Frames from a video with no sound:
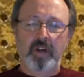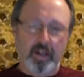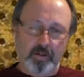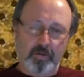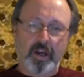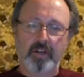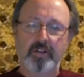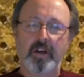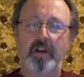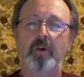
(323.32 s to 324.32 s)
Anyway, I
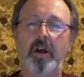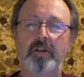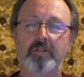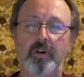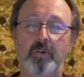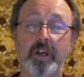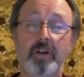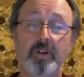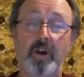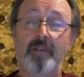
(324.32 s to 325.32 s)
digress. So
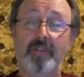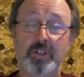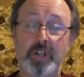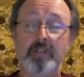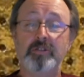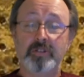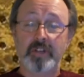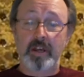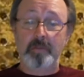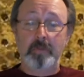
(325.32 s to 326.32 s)
here you have a Jets
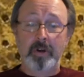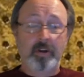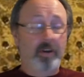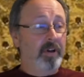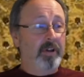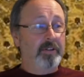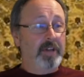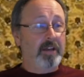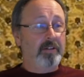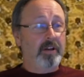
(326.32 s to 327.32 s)
team
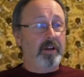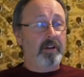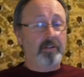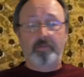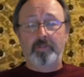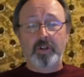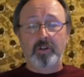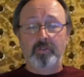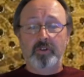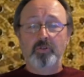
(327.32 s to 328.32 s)
that, for
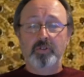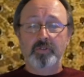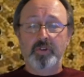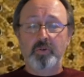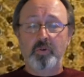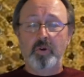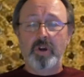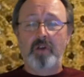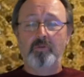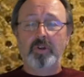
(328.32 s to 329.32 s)
you, those of you who are
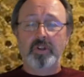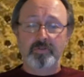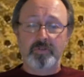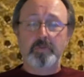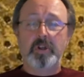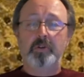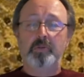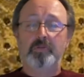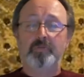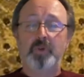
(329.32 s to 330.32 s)
not really familiar
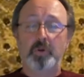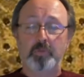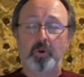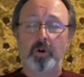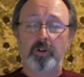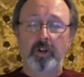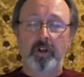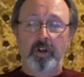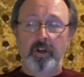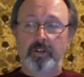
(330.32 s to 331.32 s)
with football,
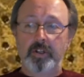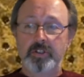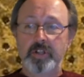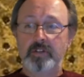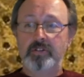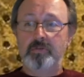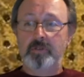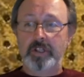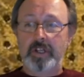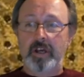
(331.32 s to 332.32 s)
the Jets are
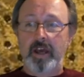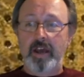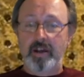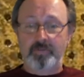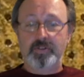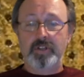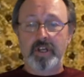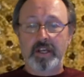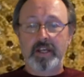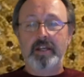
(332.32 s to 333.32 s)
in the
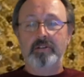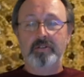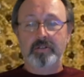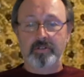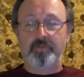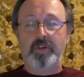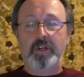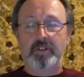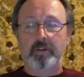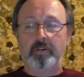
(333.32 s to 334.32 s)
AFC East
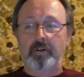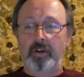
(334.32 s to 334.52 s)
division,